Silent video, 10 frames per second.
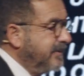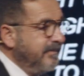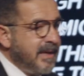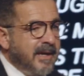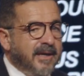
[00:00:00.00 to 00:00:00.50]
And
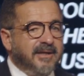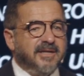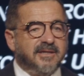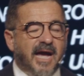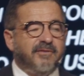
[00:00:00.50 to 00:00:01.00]
he
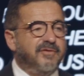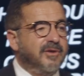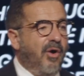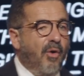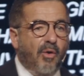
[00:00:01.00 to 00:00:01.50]
did that for
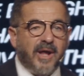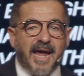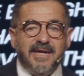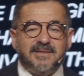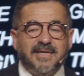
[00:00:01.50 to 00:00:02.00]
the whole
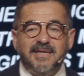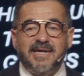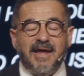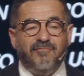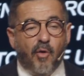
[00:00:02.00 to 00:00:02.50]

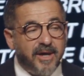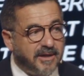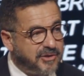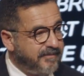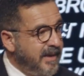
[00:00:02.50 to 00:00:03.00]
18-day
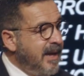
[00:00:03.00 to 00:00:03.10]
voyage.